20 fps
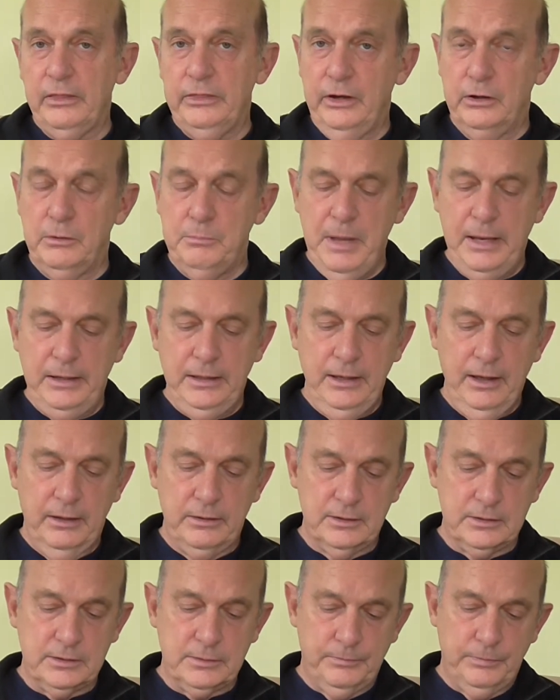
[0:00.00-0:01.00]
There are many
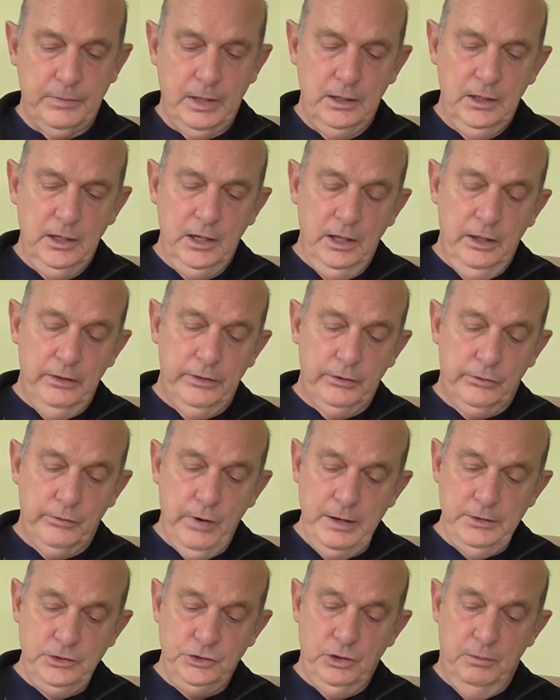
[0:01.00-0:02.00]
others. The
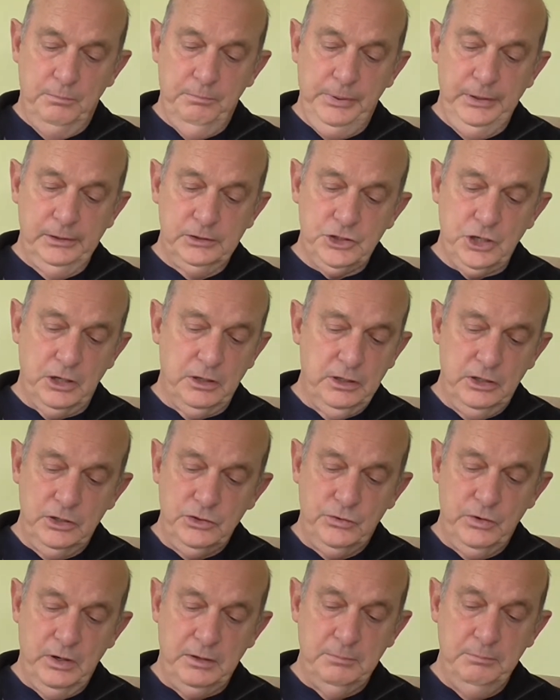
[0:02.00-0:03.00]
great John Pilger
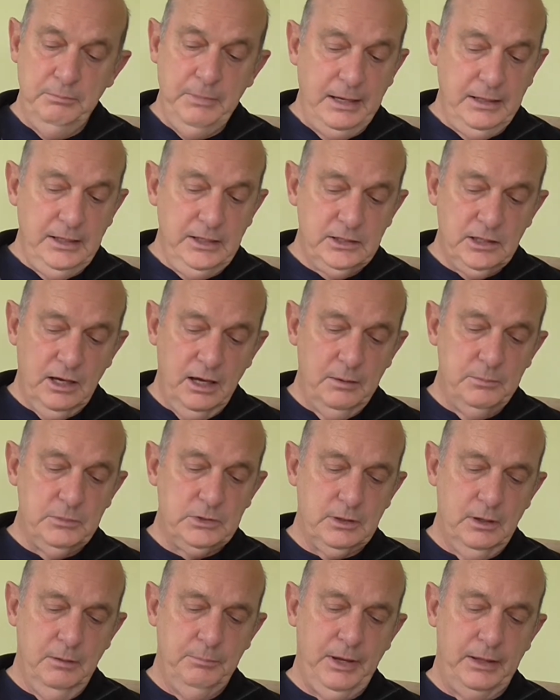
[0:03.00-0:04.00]
has written many
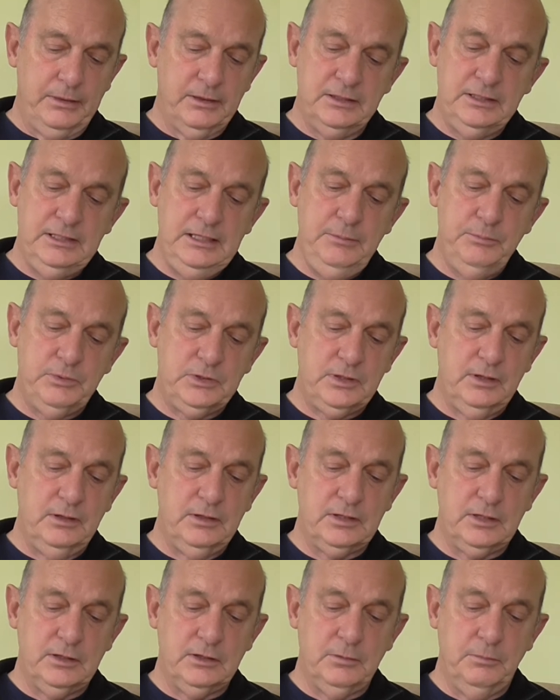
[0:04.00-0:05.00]
times about the deep
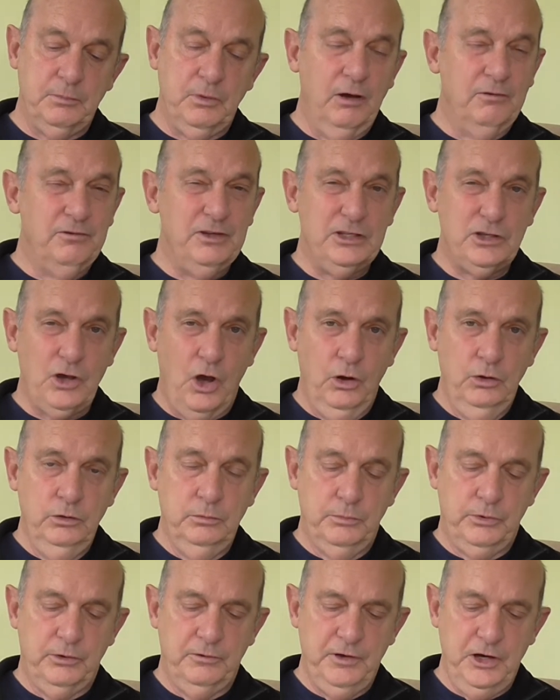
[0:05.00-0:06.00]
cynicism of his
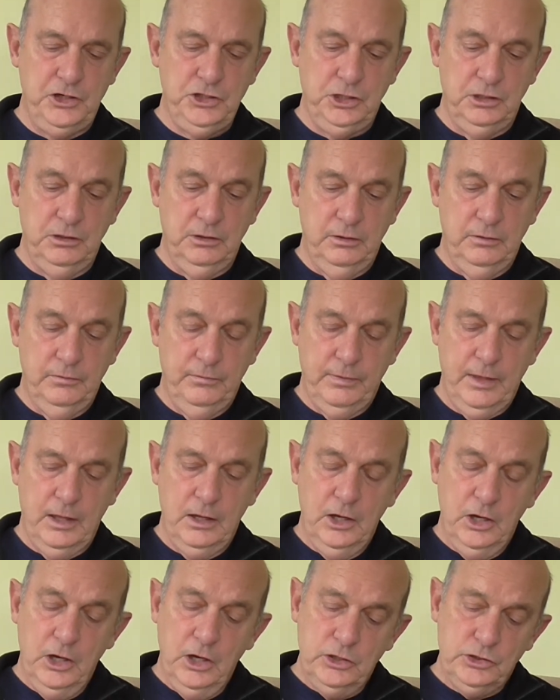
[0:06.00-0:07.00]
own profession.
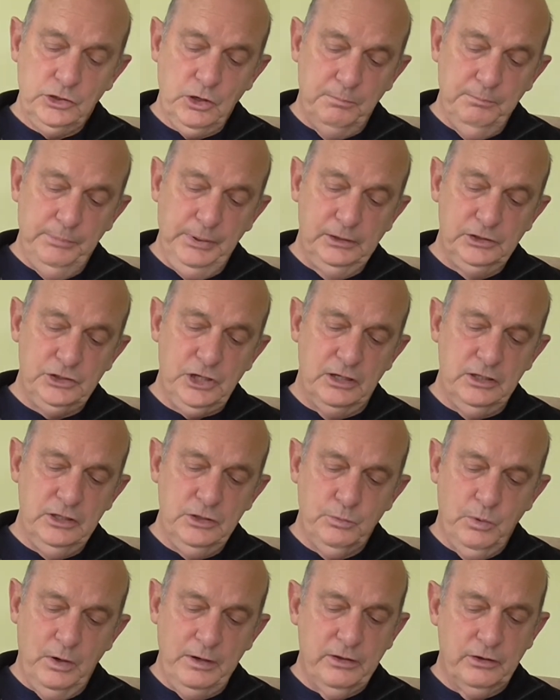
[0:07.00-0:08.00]
John Pilger
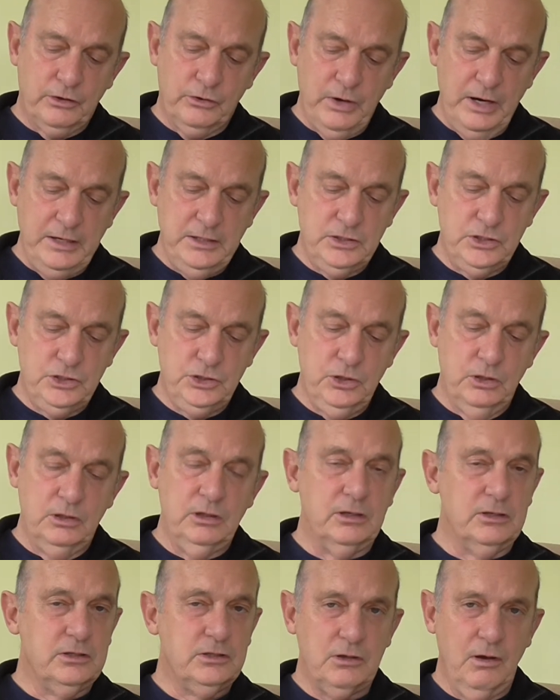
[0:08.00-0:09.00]
is one of the greatest
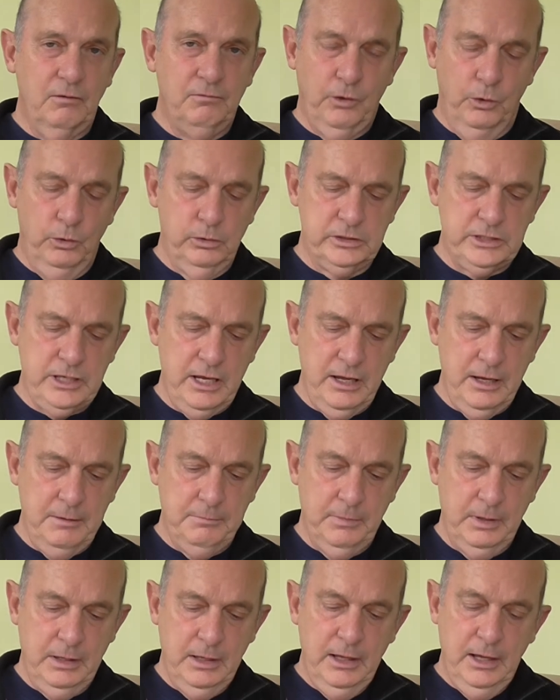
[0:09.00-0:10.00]
journalists of all
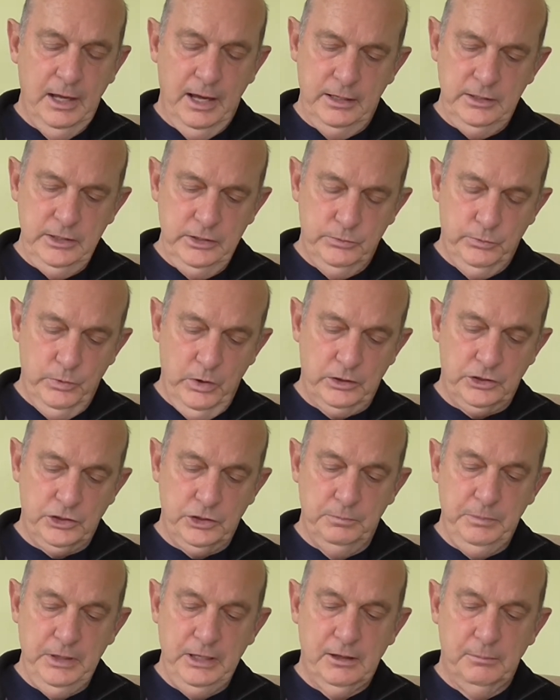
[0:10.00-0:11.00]
time, and his work
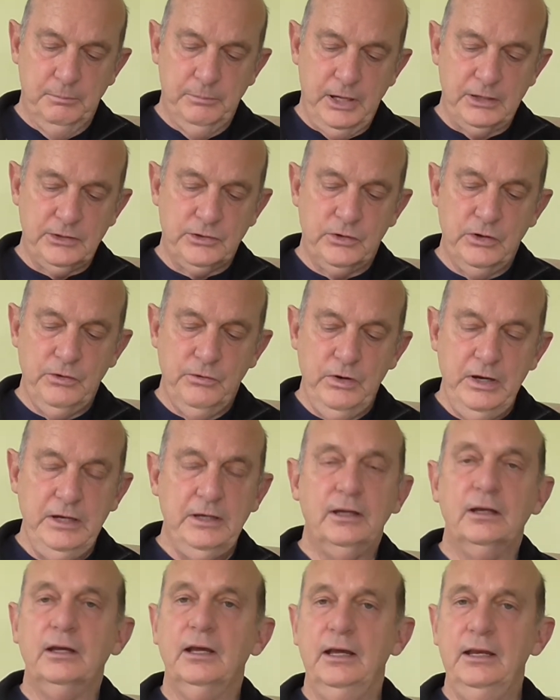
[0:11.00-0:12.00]
should be compulsory
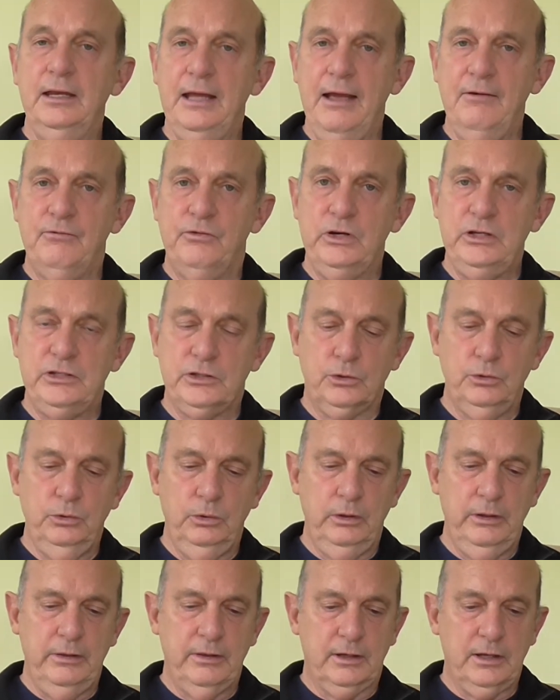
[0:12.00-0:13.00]
reading in every
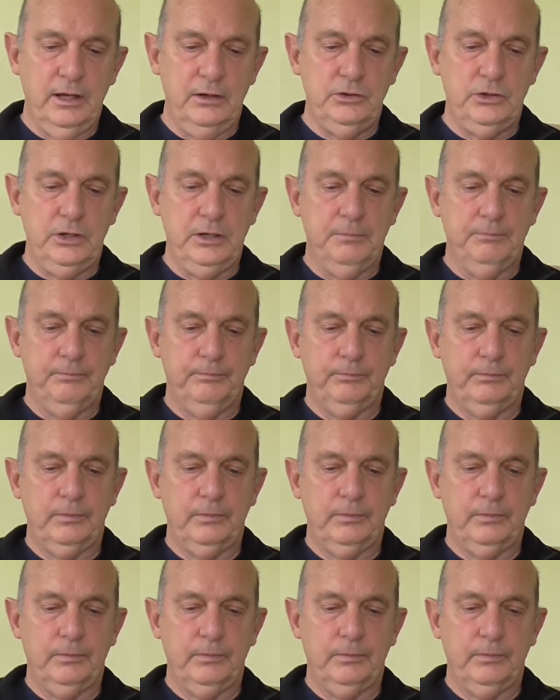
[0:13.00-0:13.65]
school in the country.